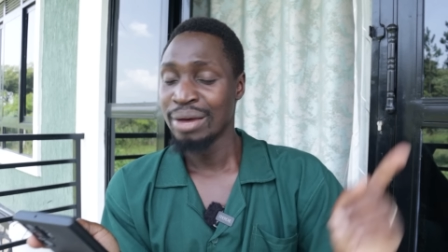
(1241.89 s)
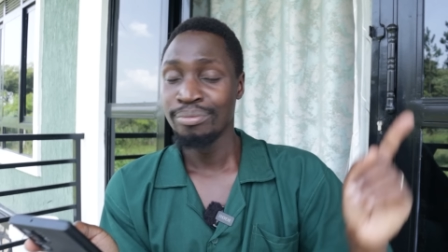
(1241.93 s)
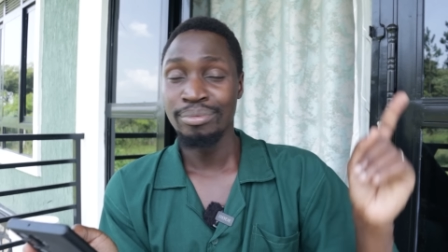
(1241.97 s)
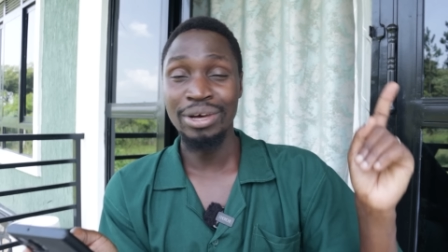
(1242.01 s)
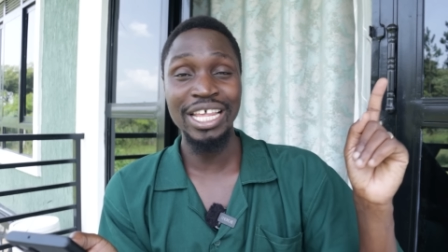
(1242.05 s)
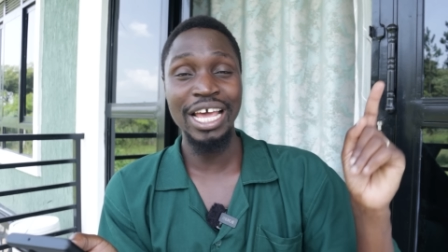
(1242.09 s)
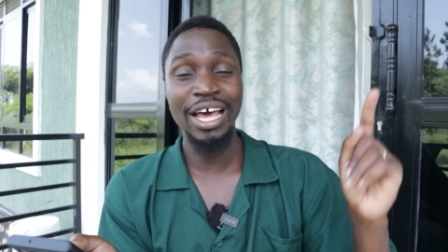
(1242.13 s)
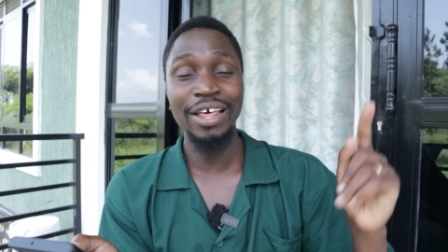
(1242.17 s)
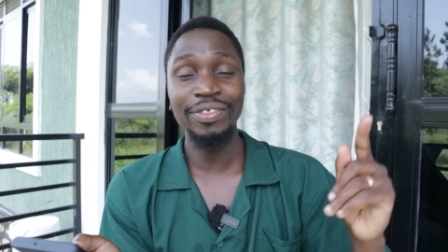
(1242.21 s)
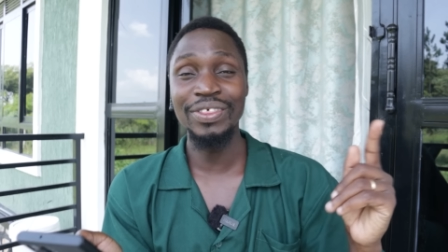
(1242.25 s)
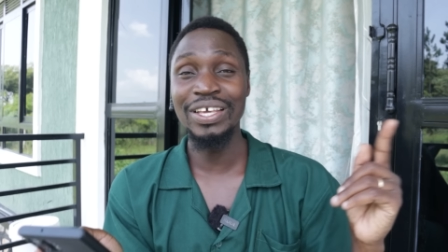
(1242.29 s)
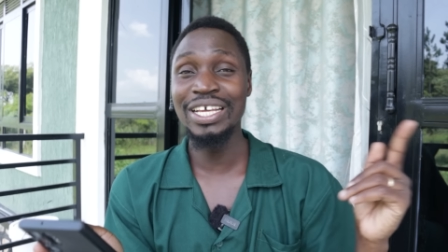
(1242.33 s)

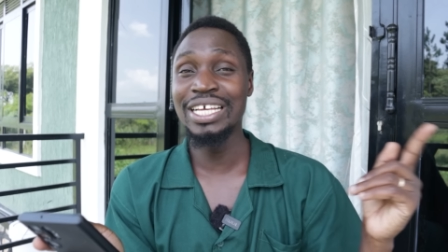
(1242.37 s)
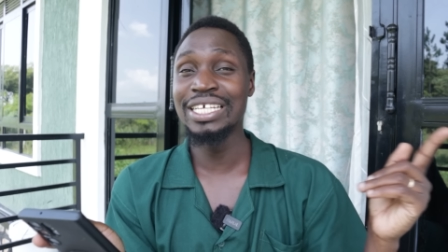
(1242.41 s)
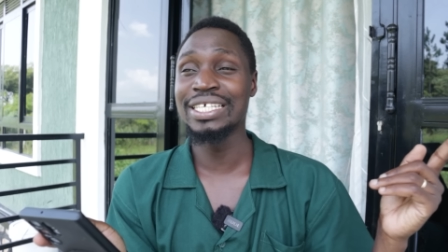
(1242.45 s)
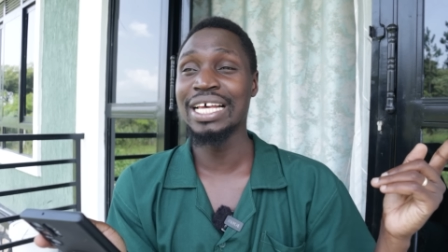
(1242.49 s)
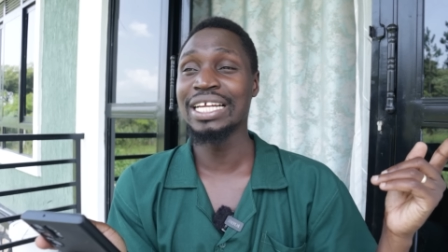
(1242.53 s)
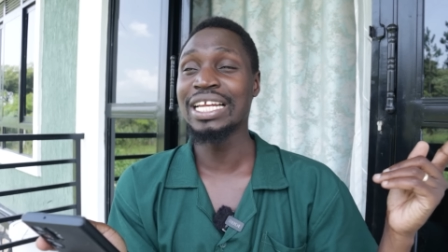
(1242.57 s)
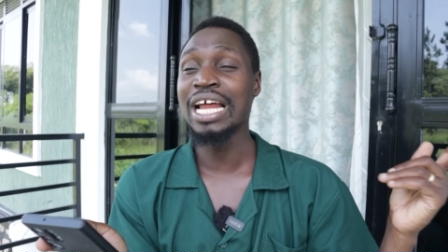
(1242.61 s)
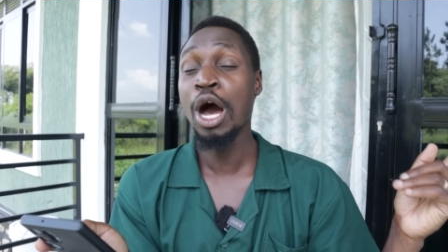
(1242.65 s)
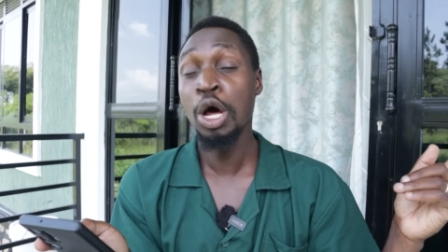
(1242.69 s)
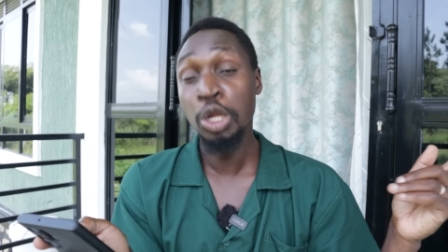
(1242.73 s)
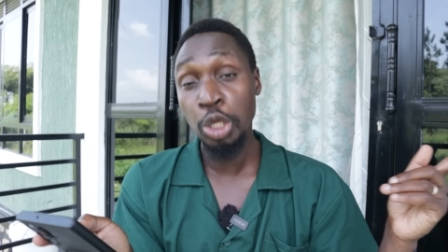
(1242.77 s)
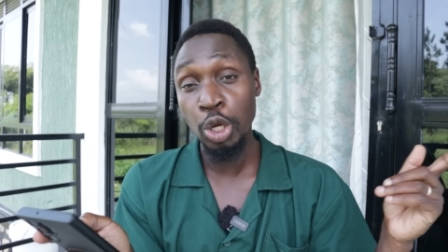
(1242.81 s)
But the other thing is
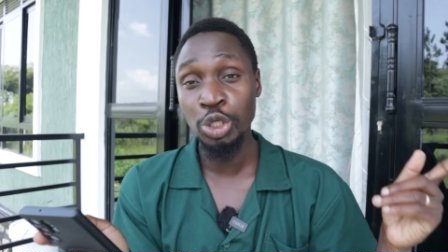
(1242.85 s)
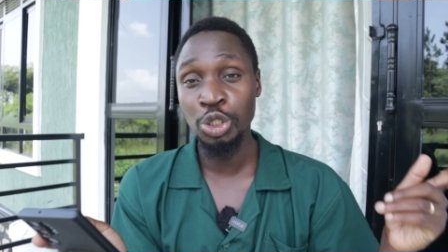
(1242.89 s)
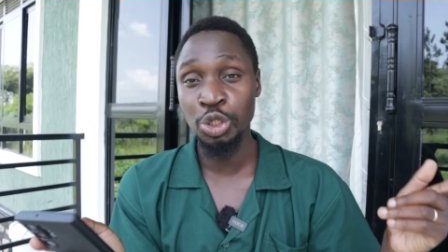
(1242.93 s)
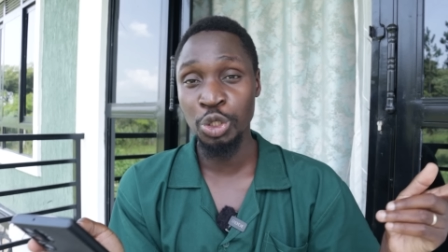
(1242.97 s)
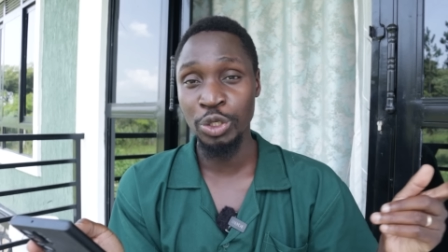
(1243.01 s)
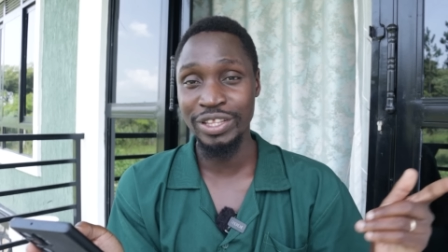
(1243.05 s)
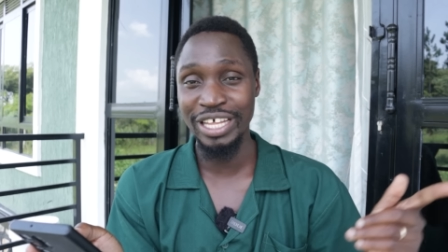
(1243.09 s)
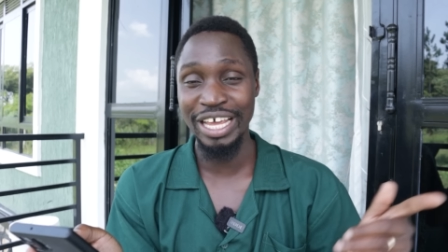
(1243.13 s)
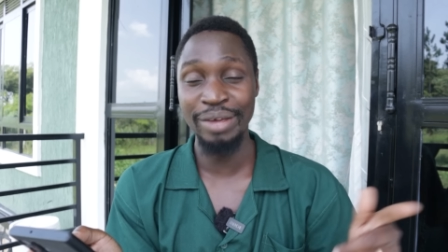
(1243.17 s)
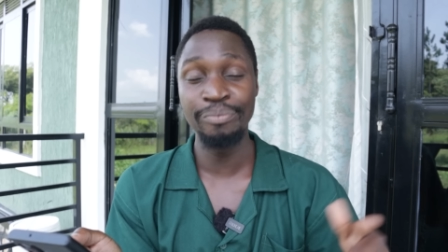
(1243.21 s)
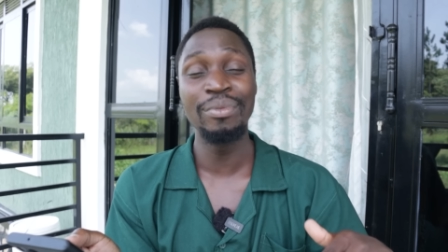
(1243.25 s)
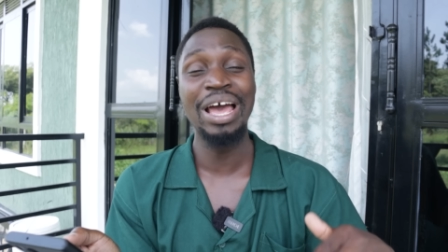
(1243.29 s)
that how long
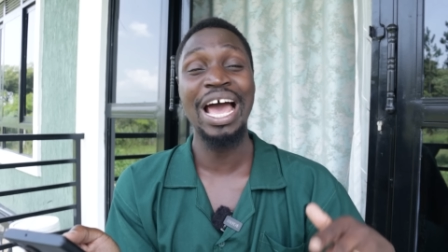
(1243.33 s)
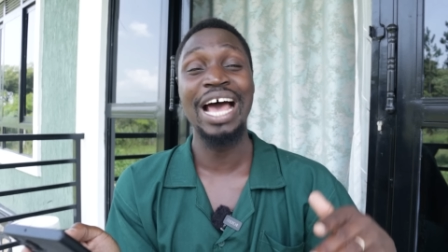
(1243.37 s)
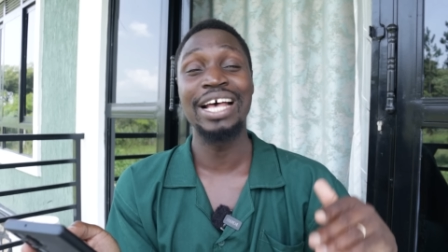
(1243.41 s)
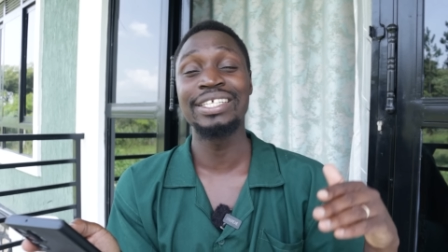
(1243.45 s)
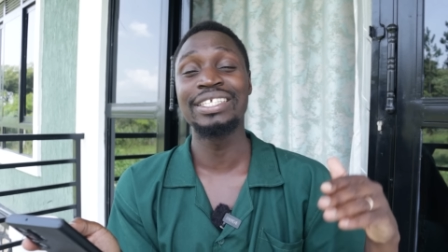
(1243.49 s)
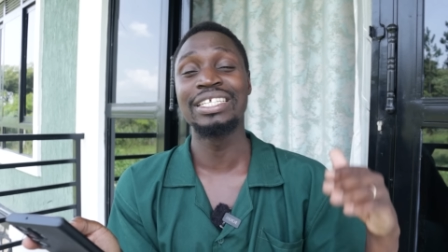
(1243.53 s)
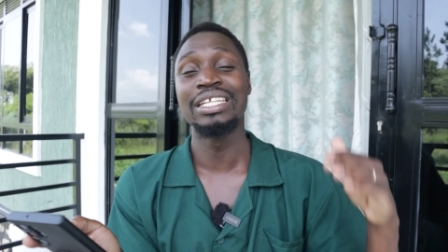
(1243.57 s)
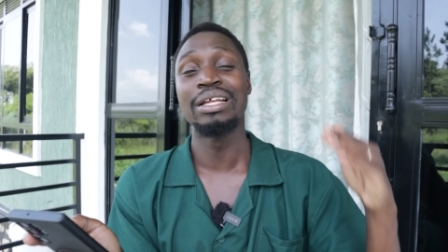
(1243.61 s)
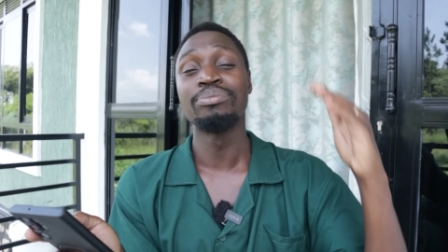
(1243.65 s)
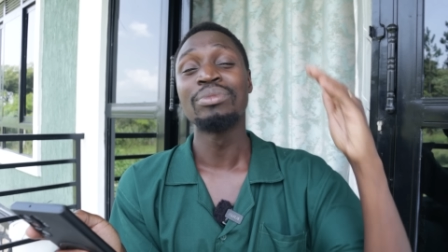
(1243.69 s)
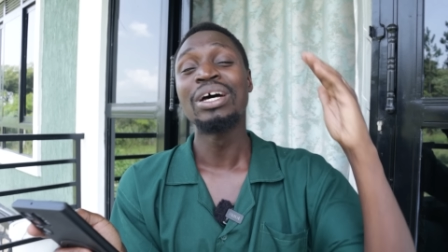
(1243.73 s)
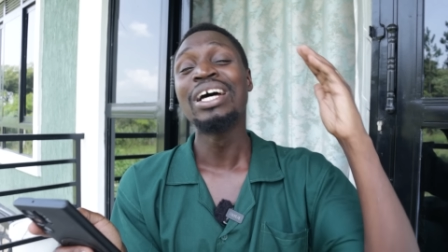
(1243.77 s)
should they be
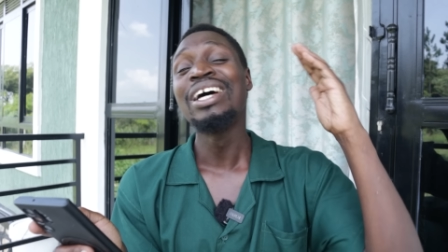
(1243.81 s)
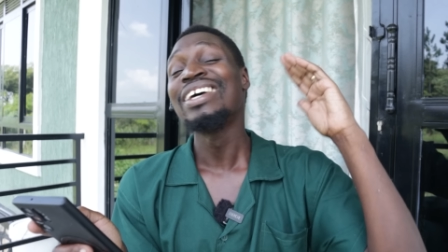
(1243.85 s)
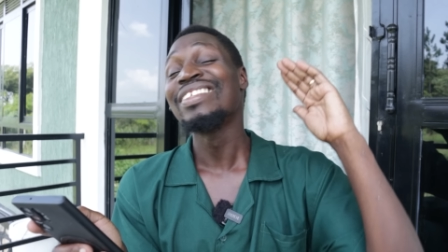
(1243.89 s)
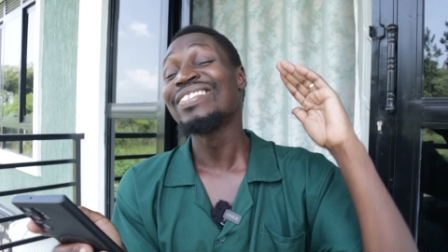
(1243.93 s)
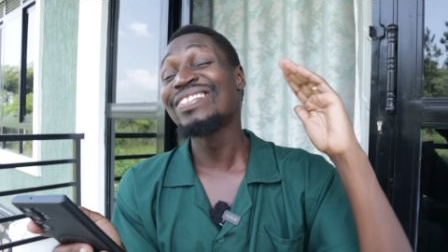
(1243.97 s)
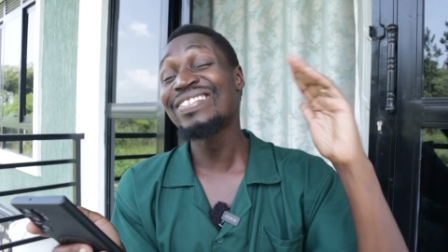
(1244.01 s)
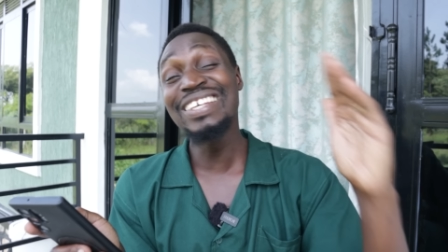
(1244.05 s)
asleep?